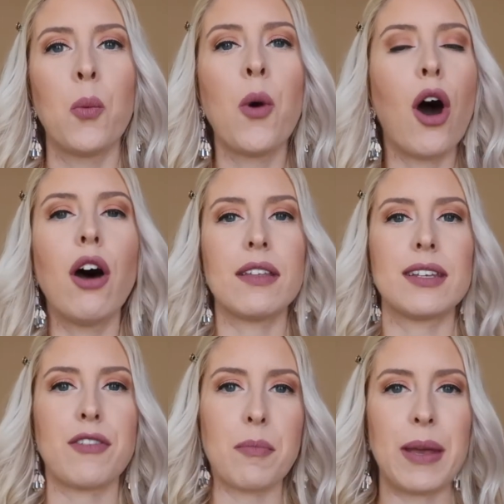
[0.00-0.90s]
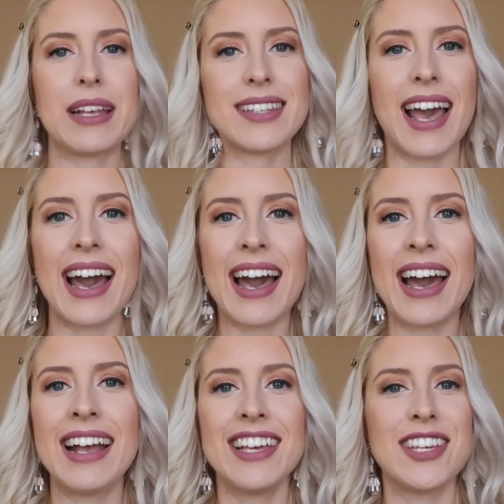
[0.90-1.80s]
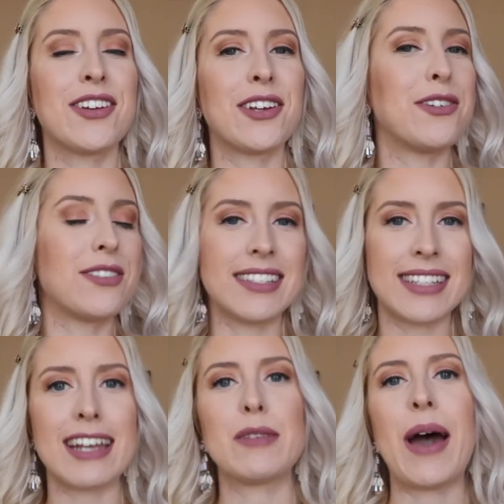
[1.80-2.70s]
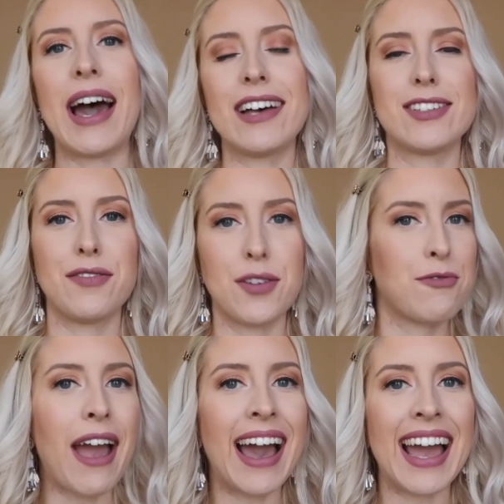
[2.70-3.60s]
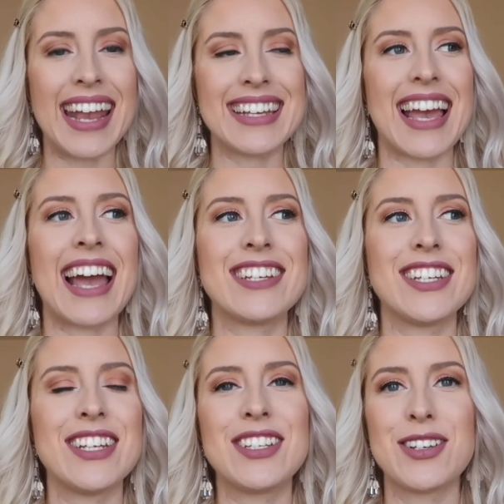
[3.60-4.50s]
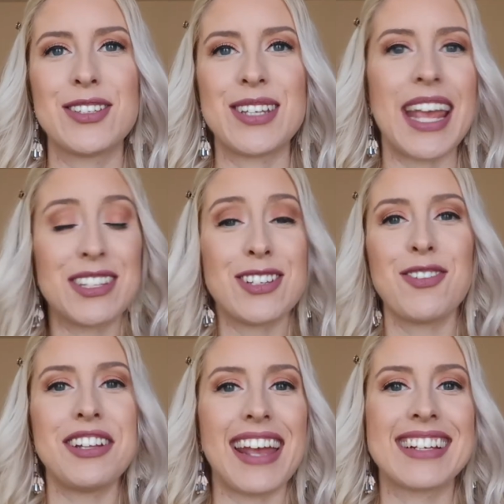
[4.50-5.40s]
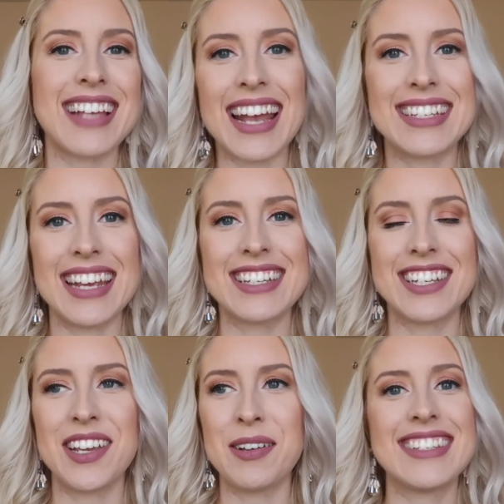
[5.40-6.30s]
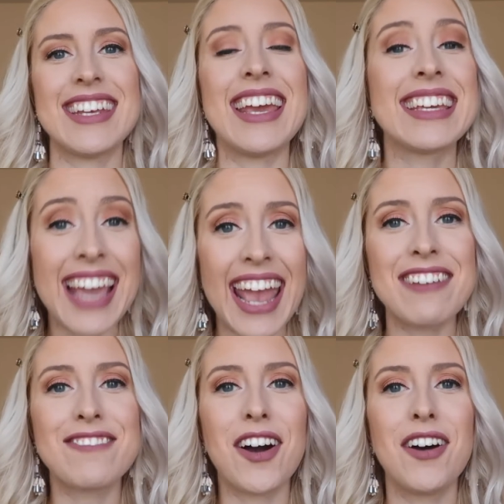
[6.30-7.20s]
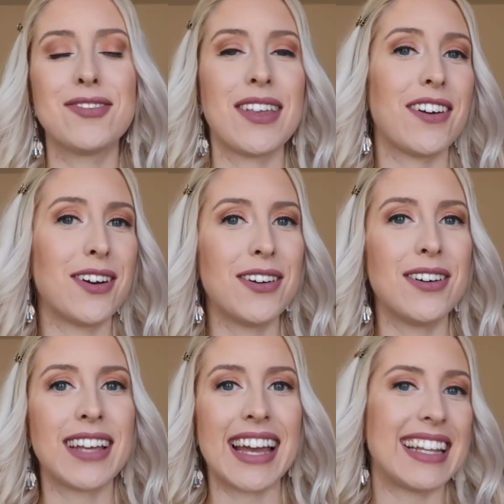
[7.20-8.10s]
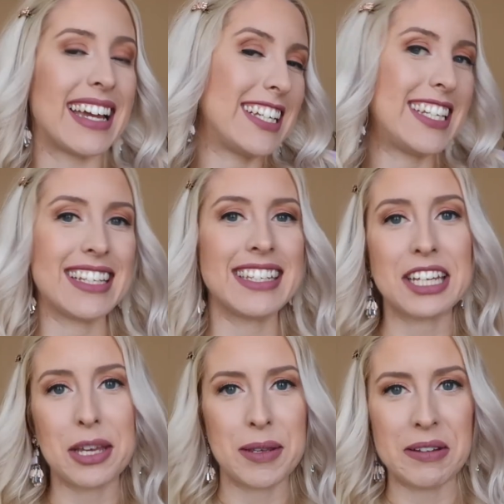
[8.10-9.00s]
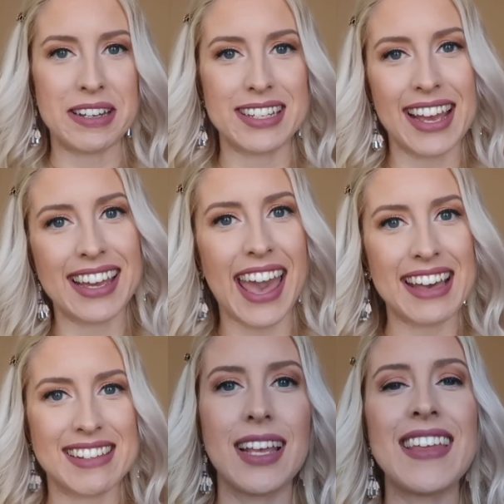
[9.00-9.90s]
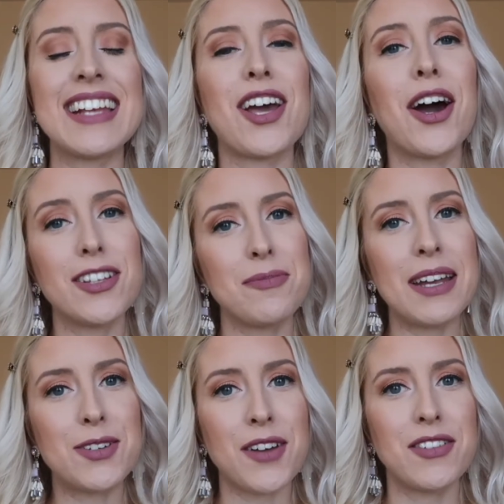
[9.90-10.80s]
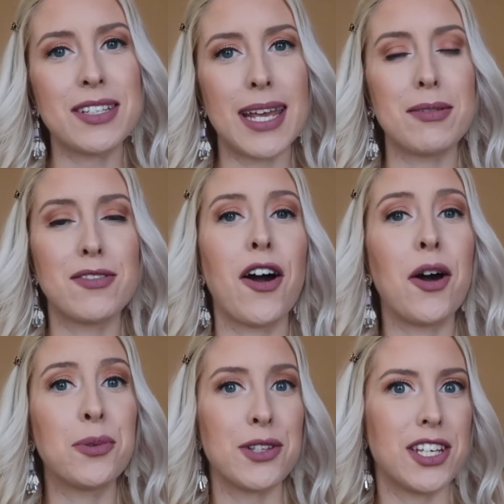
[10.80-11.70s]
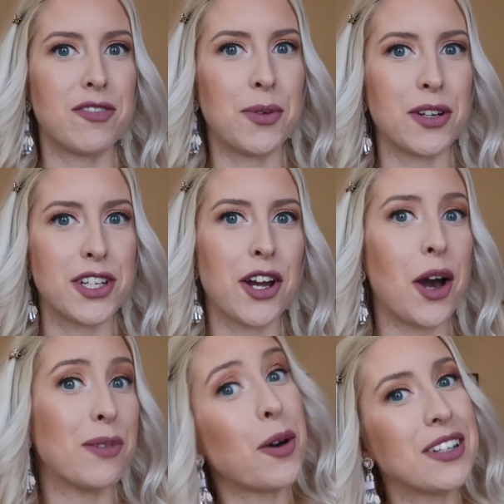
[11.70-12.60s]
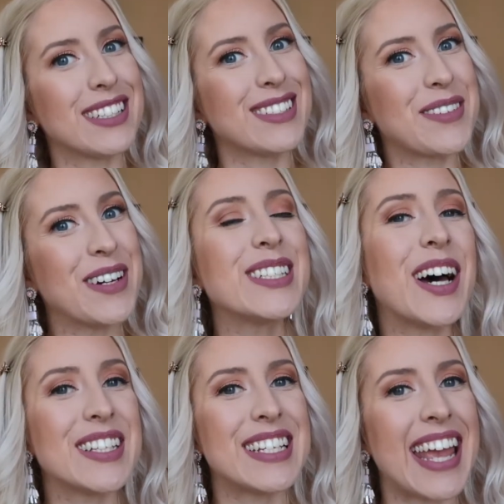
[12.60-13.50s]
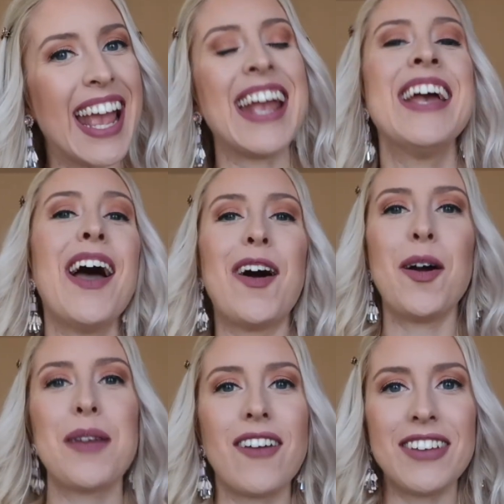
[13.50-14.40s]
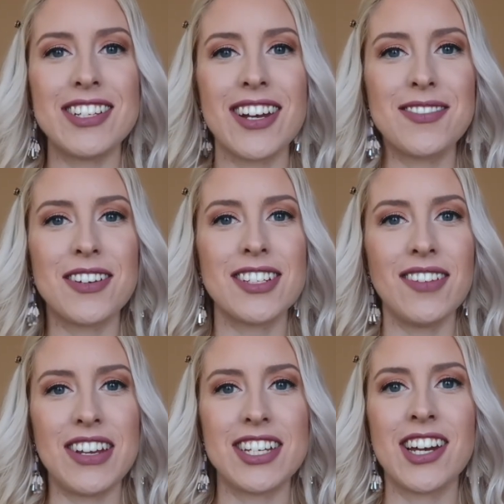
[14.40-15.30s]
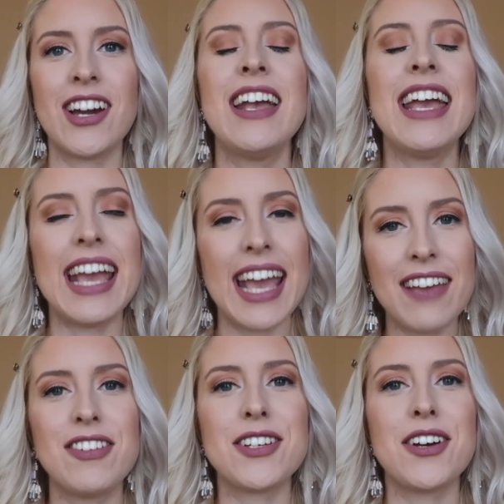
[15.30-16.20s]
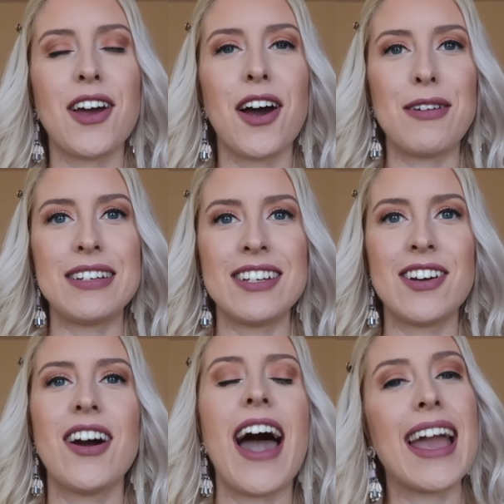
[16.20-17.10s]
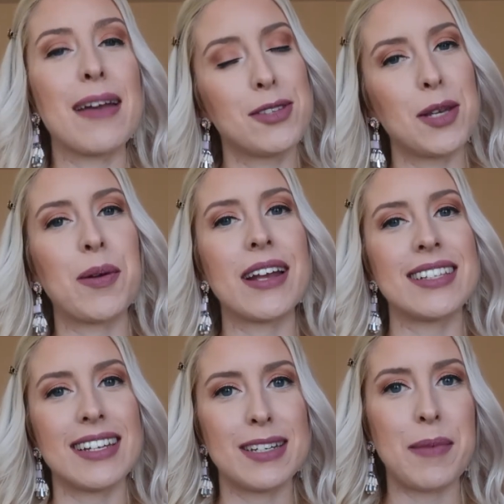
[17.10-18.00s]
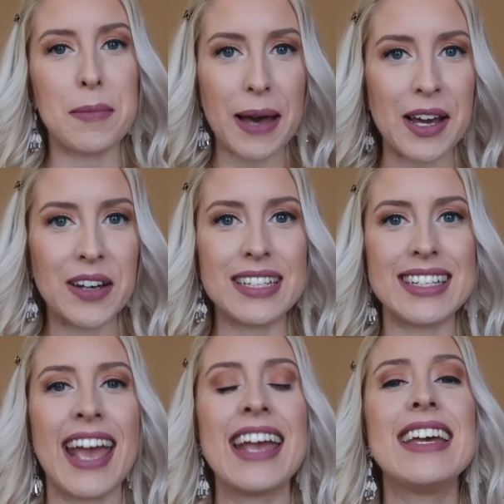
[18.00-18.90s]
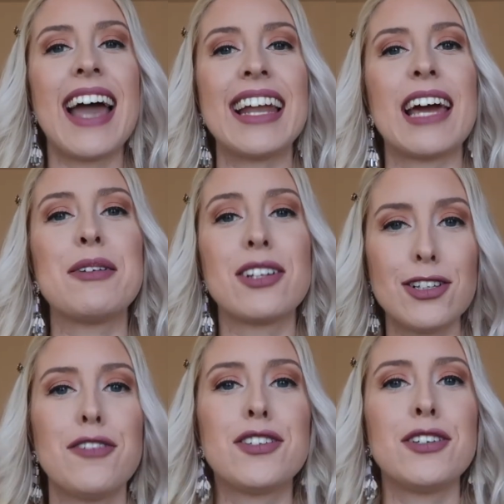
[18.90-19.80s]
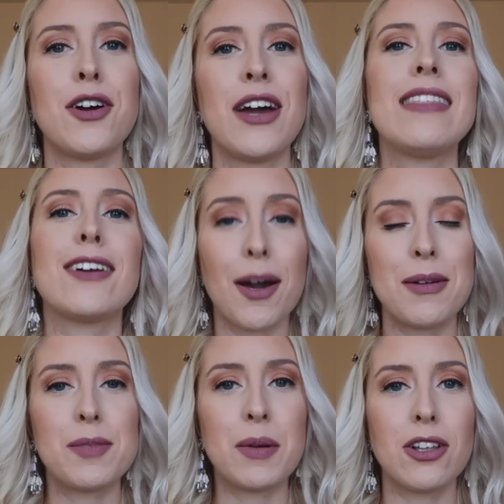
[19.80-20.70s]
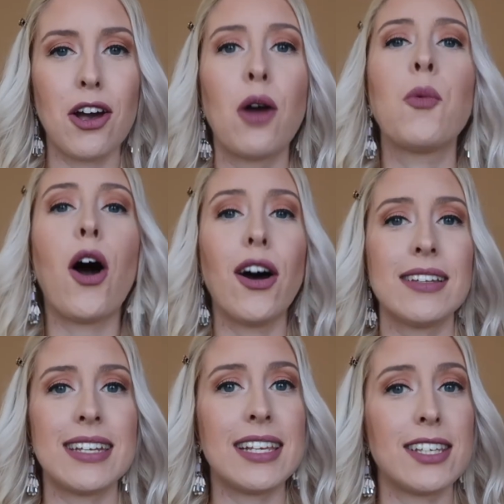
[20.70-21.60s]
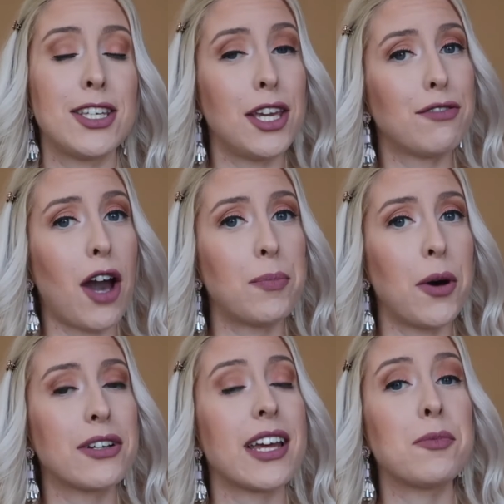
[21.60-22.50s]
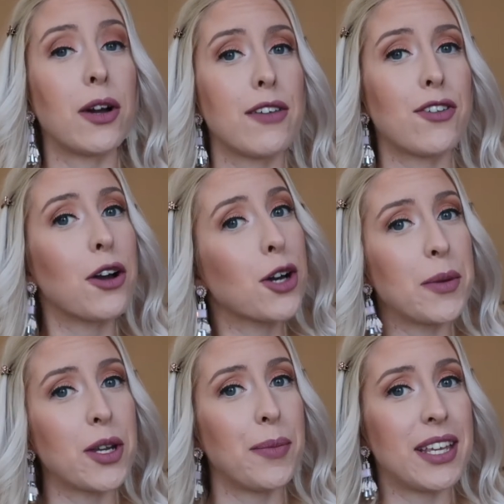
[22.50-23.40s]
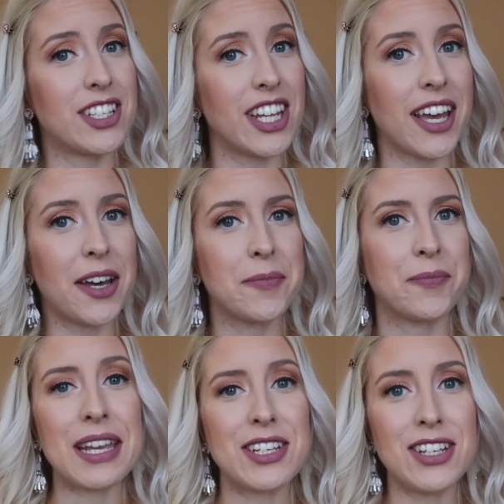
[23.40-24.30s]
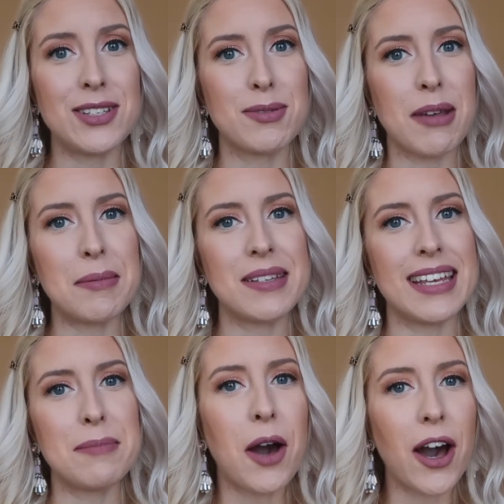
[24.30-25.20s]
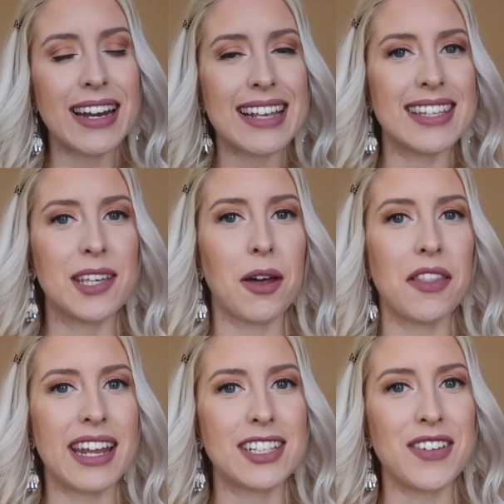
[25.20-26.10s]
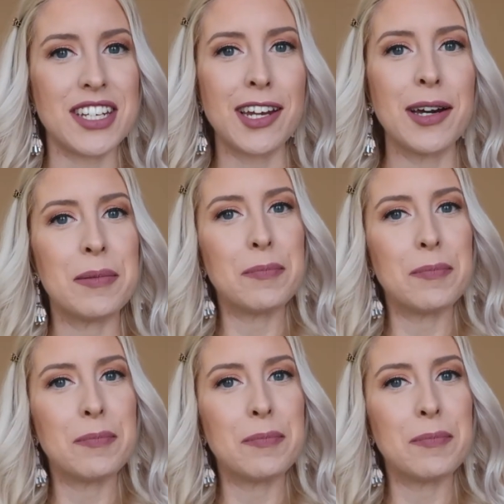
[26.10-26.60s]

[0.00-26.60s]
what all the different bits are, you're going to understand parts of the ride, and it's just really exciting to get involved with the whole kind of like Disney community, I guess. And that is all of my travel tips for once you've booked your Walt Disney World holiday. I hope you have enjoyed watching the video. If you don't already know, I am super excited about my holiday, and I would love to know in the comments below what holidays you've got booked and what you've got coming up this year. Make sure you subscribe to see more, and I'll see you on the next video.